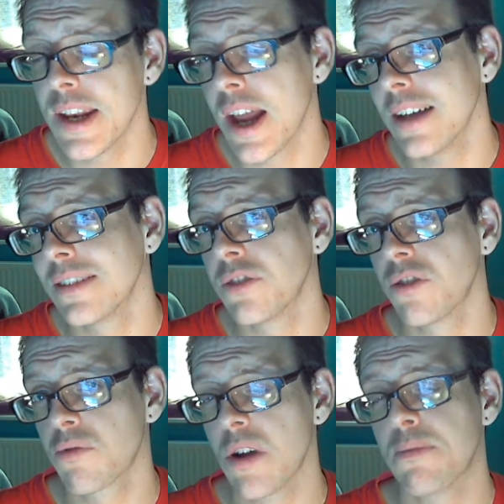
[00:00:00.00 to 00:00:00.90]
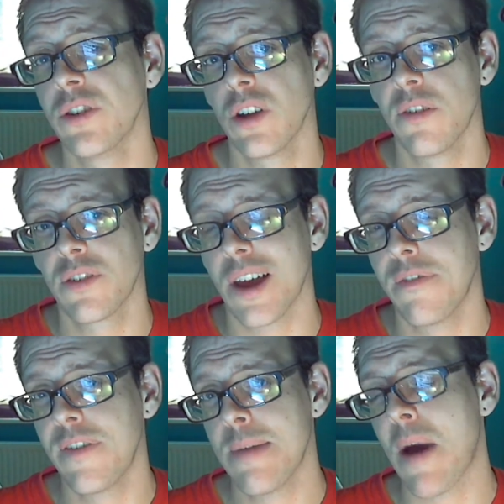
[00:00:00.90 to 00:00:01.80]
And that is the subscription service
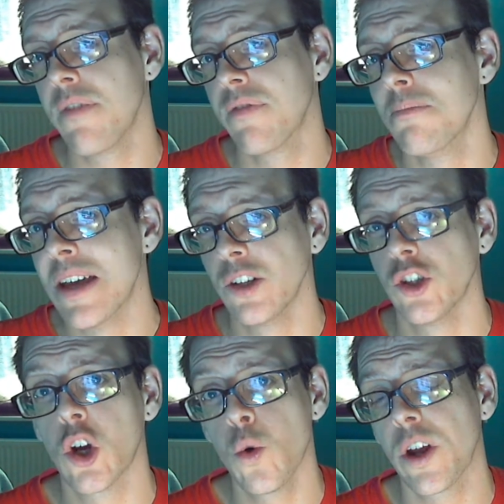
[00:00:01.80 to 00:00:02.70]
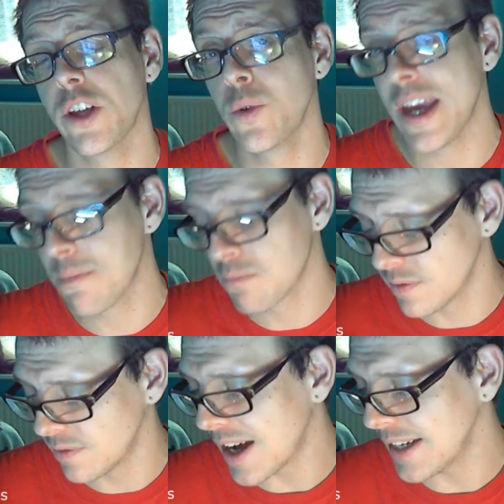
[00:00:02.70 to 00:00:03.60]
vape-mail.co.uk
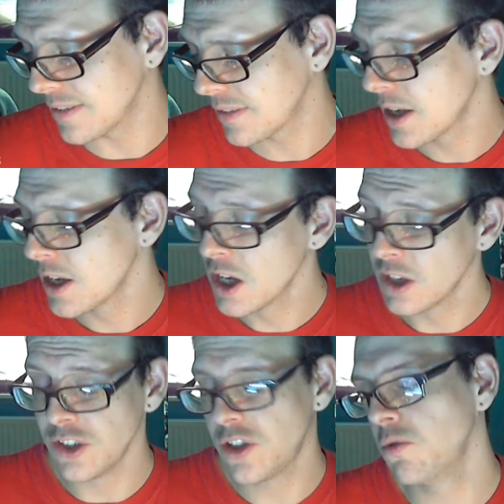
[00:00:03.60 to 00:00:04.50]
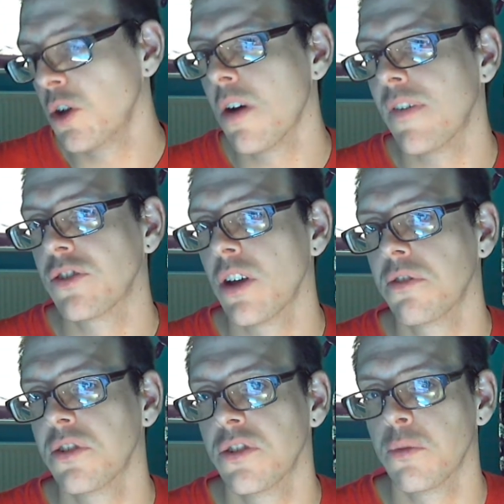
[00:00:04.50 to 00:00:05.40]
provides. They do other
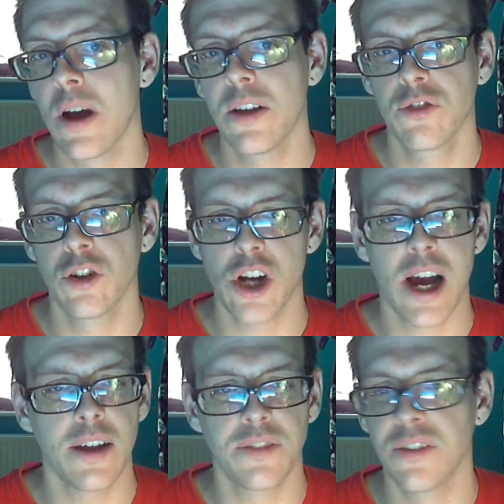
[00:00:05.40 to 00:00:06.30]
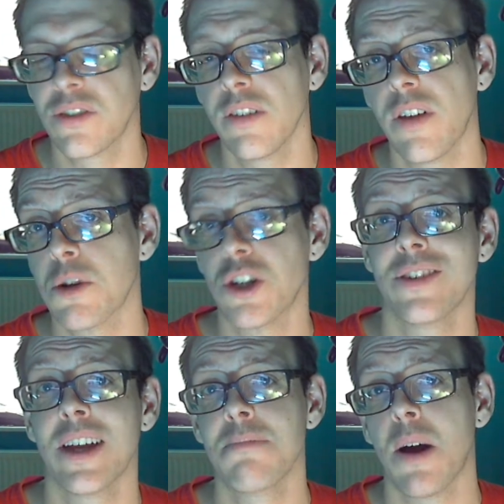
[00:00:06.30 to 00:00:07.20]
services as well, such as the silver, which is
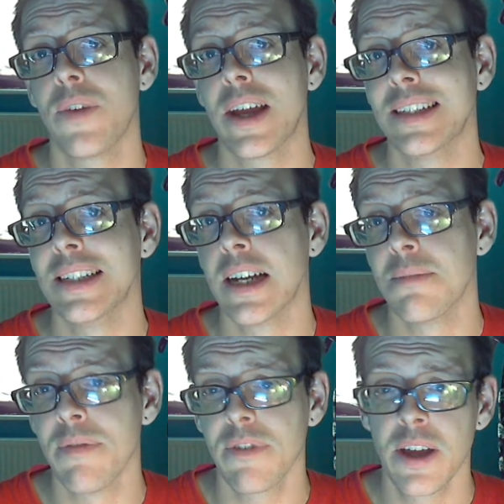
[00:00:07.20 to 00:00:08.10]
£9.99 a month.